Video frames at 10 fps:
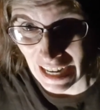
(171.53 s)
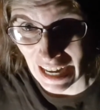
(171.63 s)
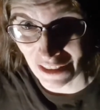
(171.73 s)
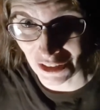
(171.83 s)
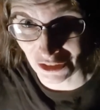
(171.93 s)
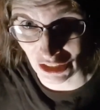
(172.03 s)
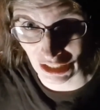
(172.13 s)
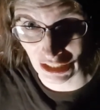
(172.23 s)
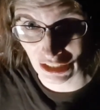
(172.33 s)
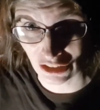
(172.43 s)
And the
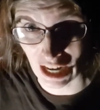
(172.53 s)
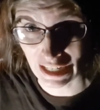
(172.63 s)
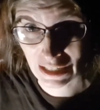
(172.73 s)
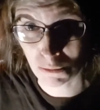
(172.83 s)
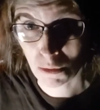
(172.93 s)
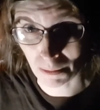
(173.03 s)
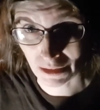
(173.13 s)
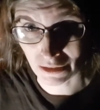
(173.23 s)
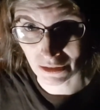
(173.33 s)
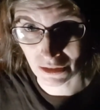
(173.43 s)
teeny tiny woman
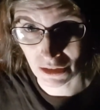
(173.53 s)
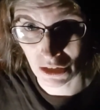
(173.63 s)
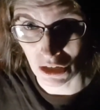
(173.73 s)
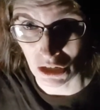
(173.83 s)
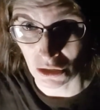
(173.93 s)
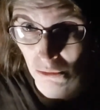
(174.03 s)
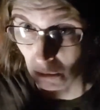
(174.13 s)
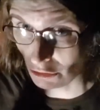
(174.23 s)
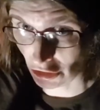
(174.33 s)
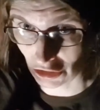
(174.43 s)

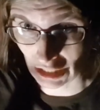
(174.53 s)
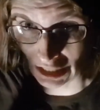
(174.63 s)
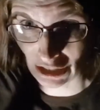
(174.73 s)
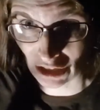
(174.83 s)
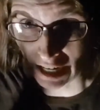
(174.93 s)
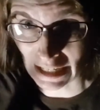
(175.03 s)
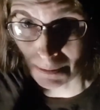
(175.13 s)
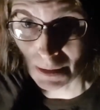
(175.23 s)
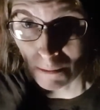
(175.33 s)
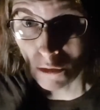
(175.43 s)
was a teeny tiny
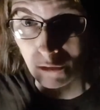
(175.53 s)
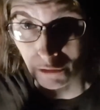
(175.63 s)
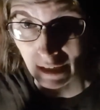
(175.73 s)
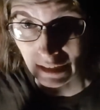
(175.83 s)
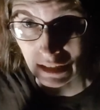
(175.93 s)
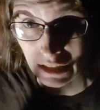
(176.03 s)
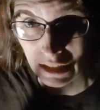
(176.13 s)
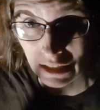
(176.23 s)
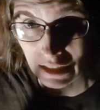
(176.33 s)
bit more frightened,